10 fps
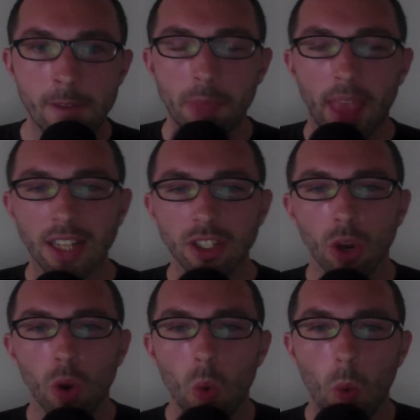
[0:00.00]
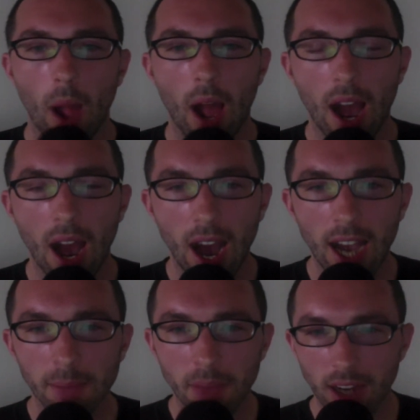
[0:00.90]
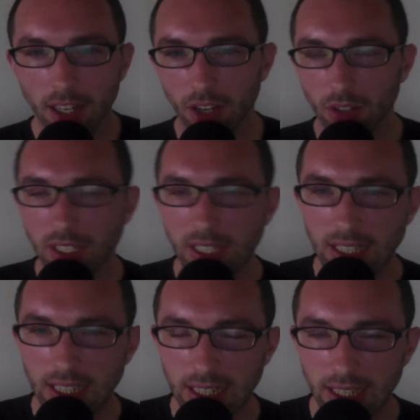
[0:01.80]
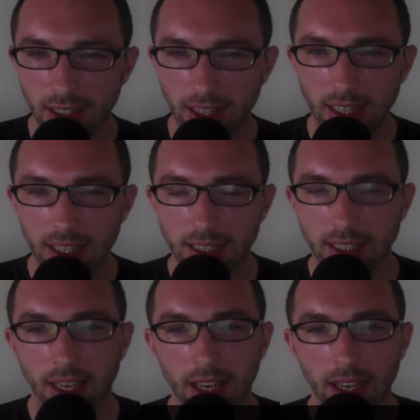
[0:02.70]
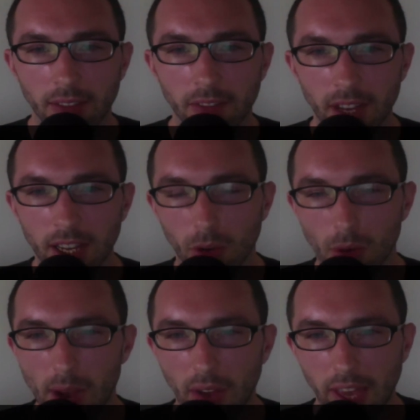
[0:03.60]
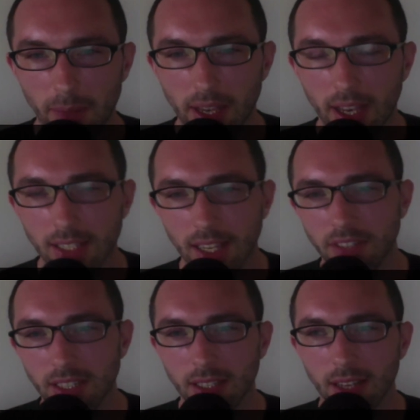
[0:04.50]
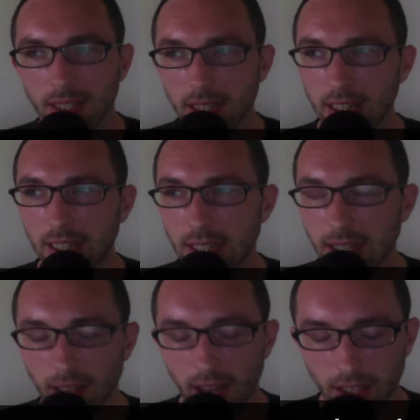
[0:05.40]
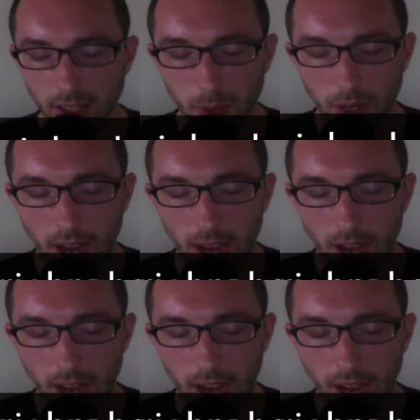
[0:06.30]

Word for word: And so I am not going to go into the detail in this video about that because I've discussed it in detail elsewhere.